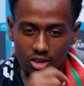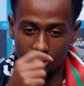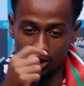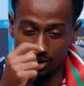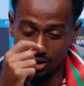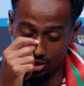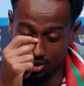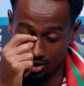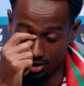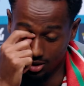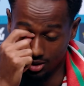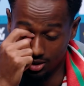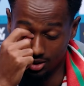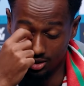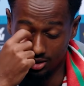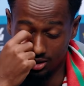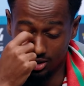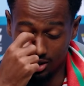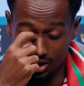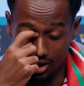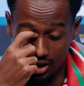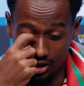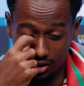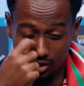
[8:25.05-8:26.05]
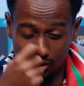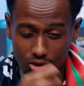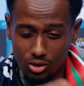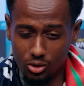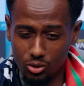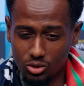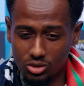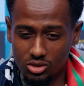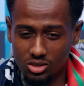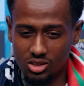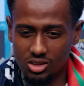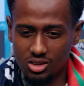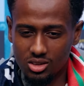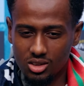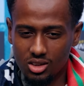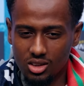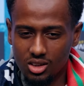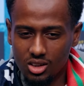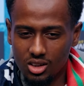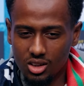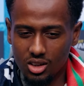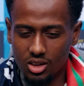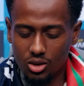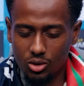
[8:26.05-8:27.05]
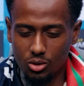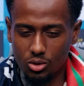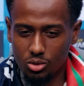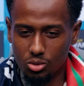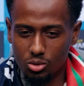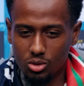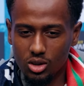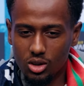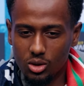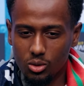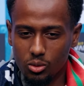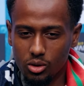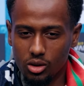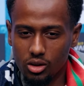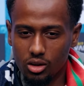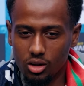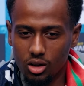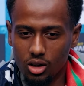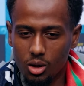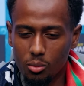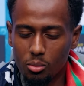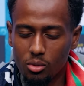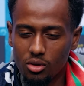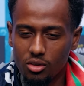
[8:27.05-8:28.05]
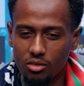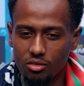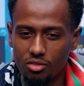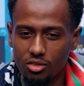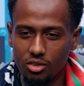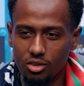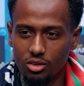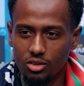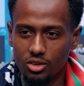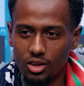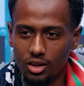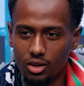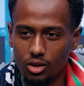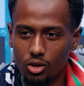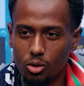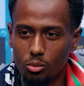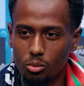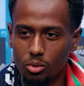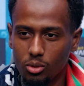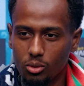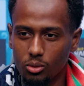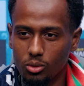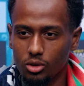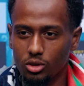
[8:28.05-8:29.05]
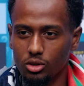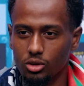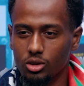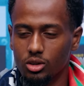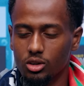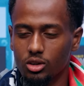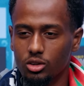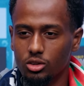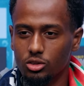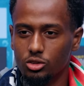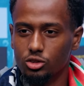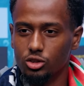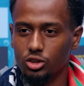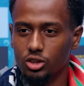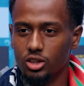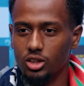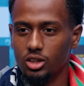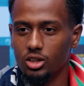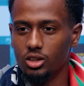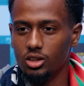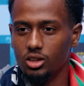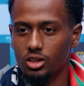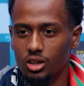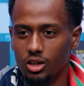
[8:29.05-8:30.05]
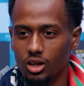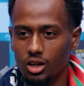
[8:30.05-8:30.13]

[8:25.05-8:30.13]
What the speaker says: I don't know, it was really weird. A couple of the fields at Copa were a little tricky.